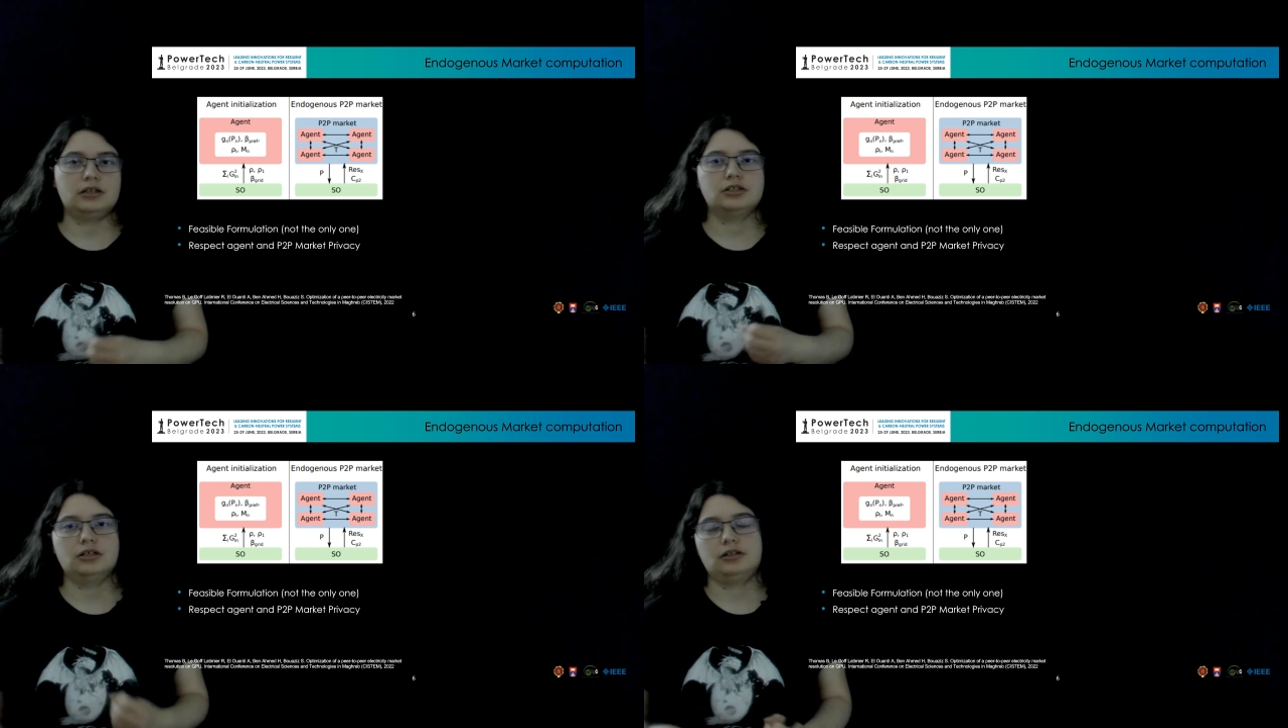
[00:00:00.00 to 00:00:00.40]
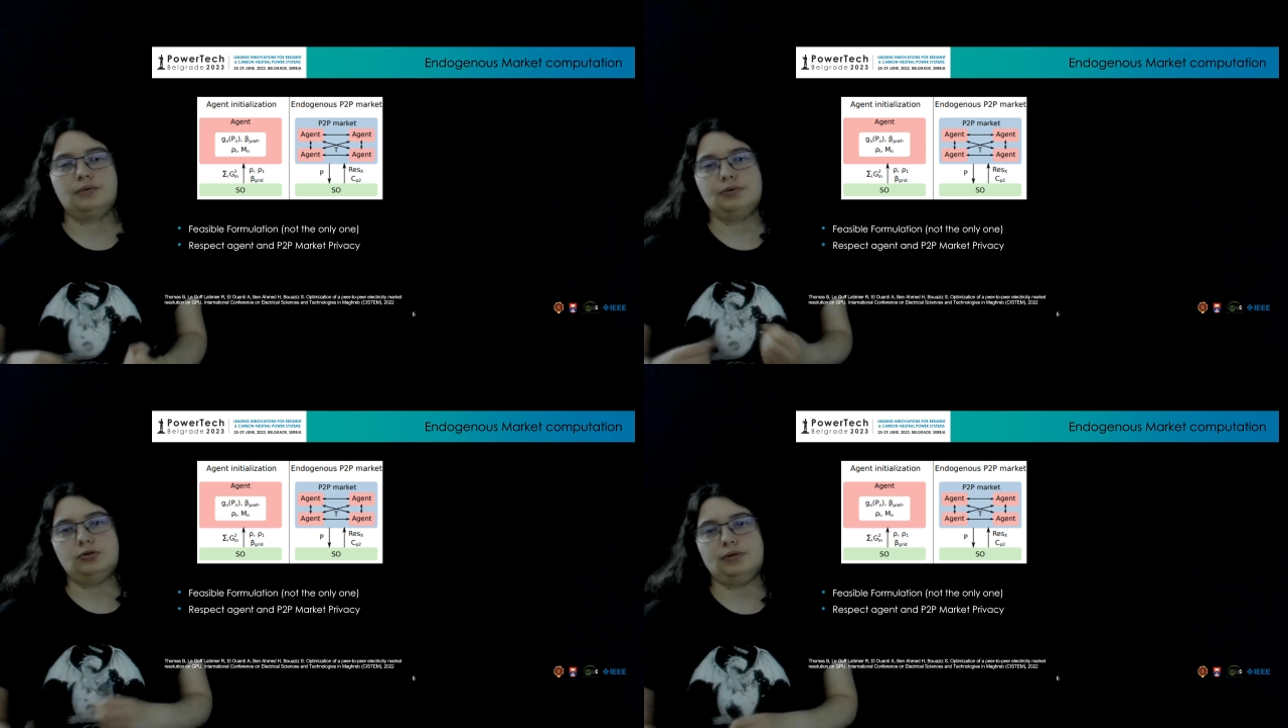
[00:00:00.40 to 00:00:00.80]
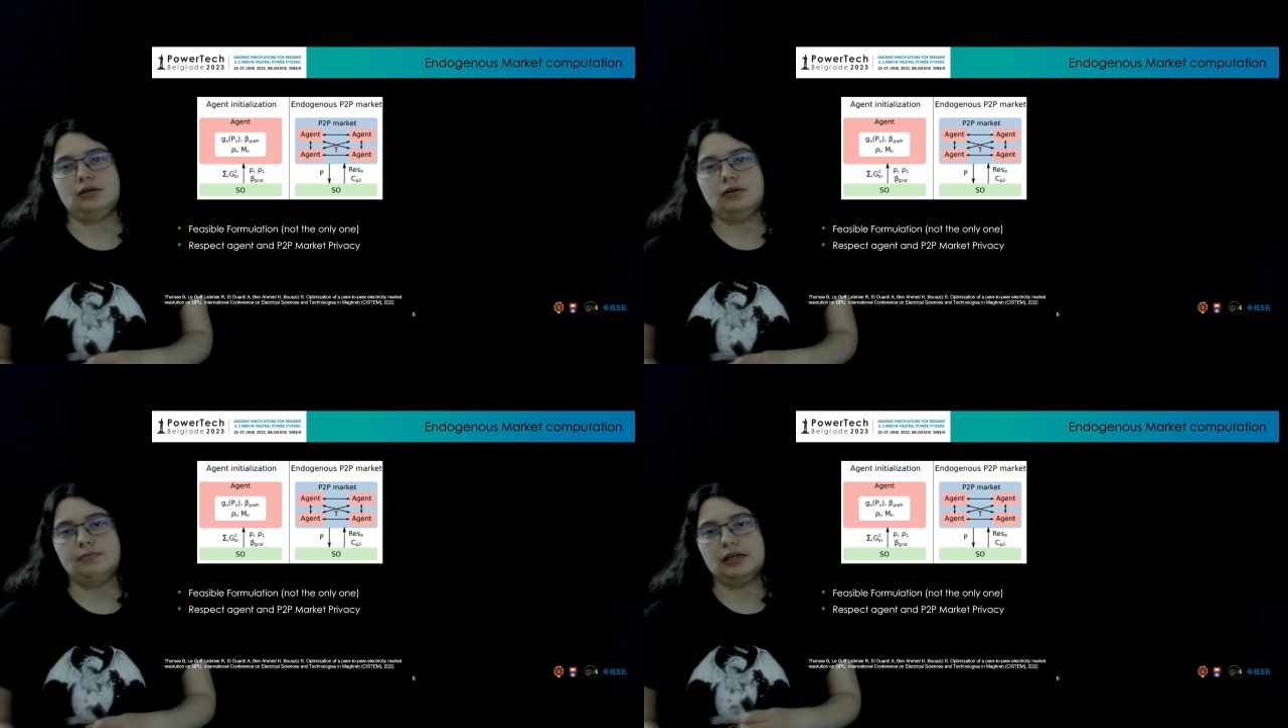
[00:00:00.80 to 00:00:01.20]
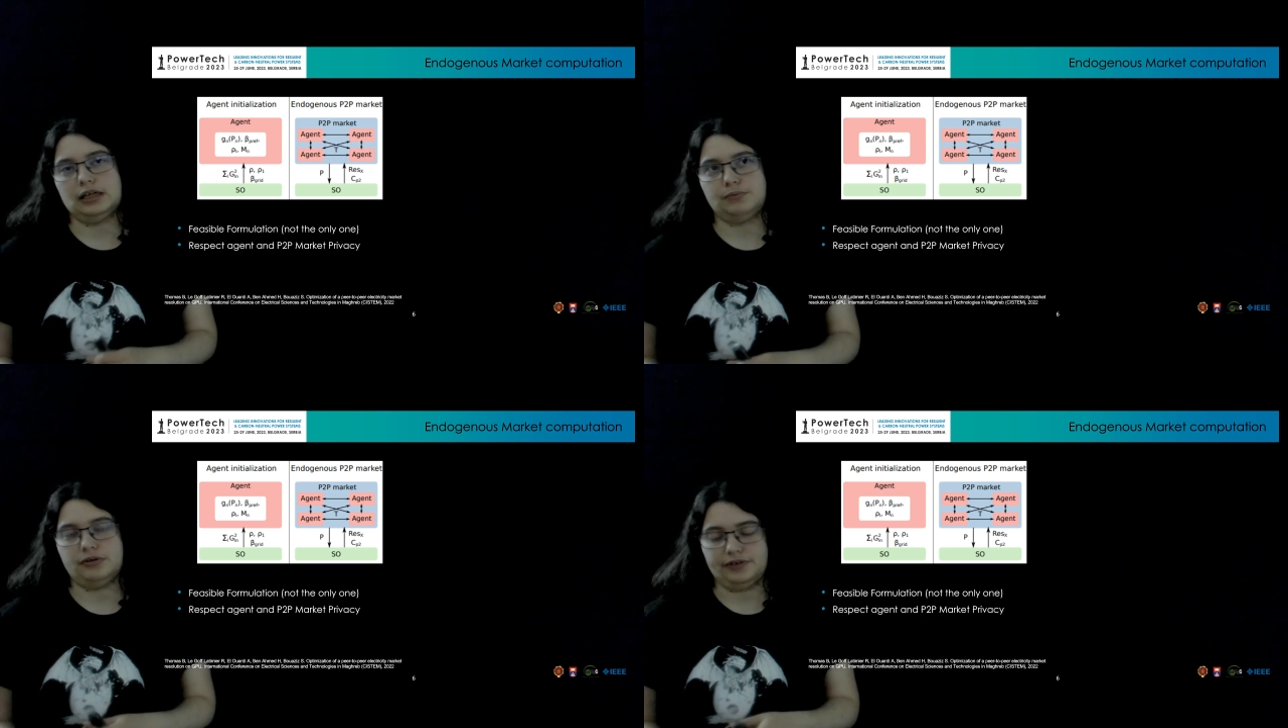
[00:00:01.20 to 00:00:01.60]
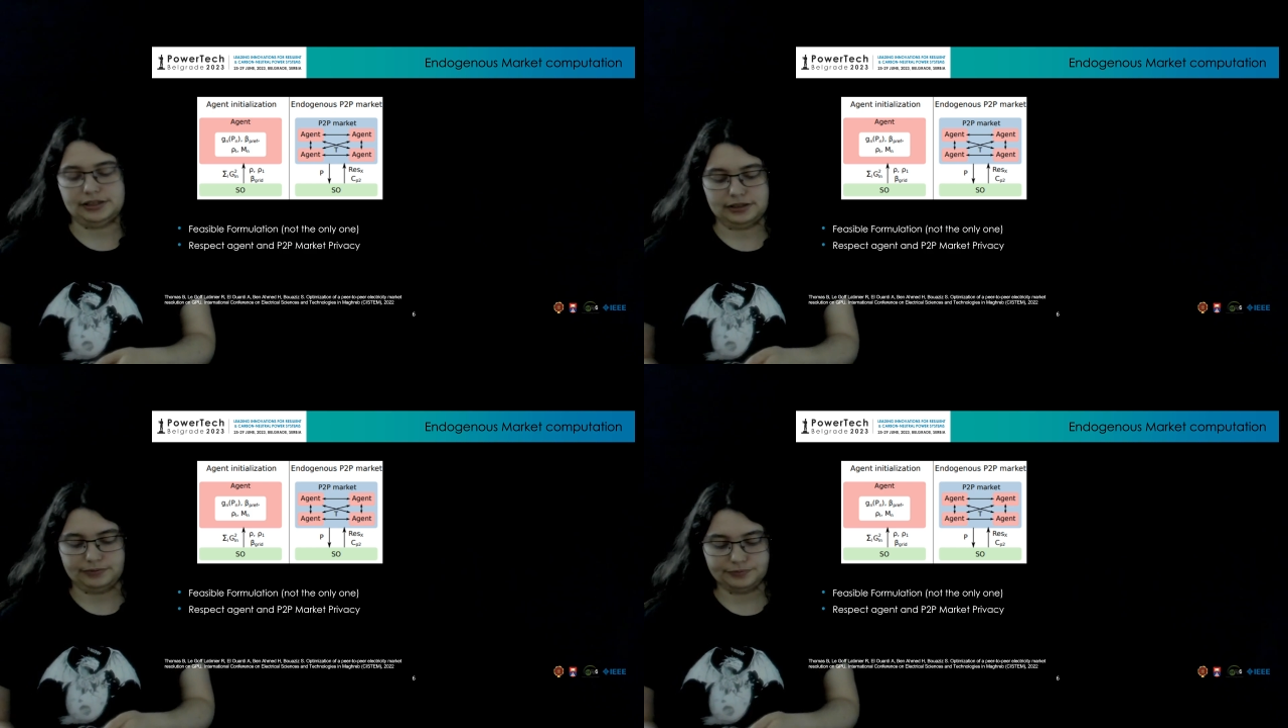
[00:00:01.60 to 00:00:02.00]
agent and peer-to-peer market privacy.